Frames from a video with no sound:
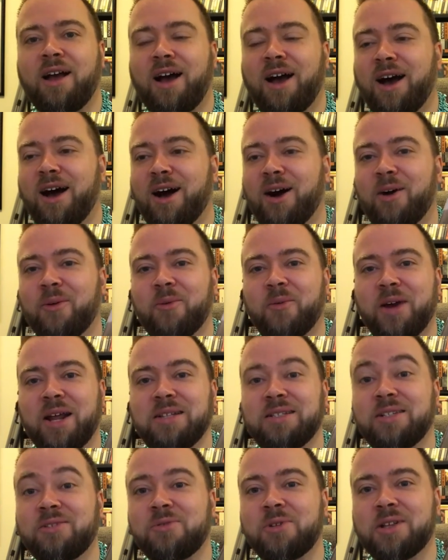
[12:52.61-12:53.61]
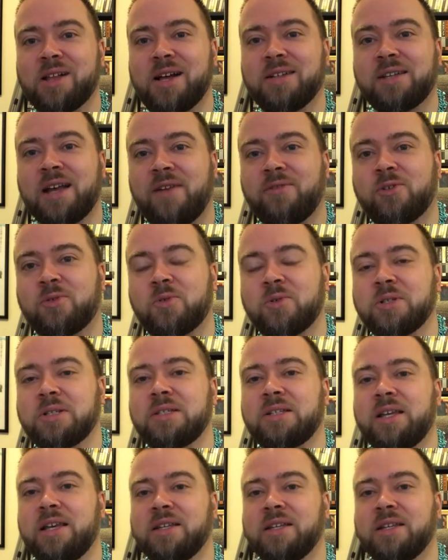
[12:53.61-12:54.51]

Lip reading: What I didn't realize afterwards is